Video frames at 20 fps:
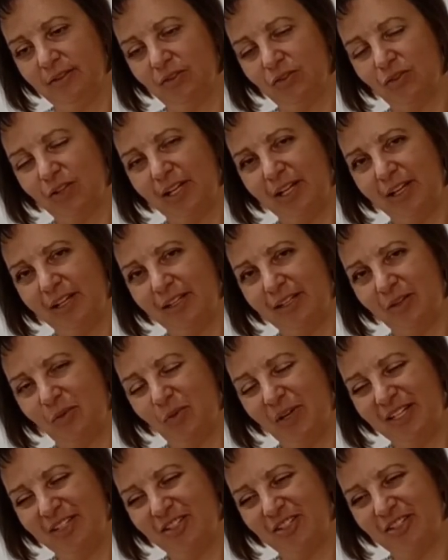Try not to
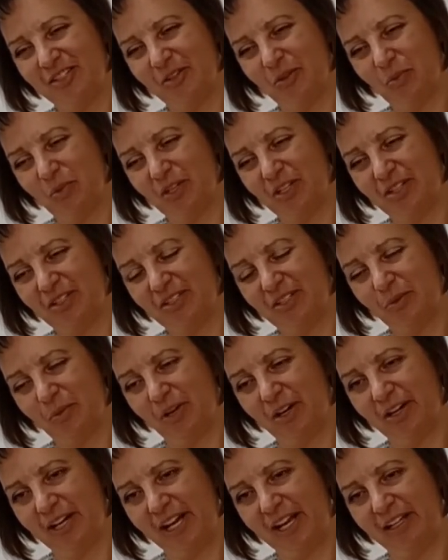question or work too
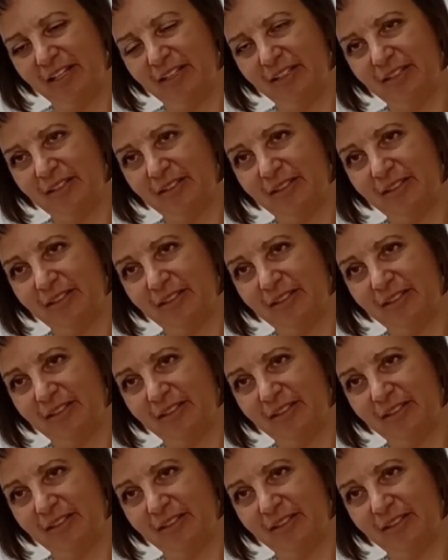hard at it.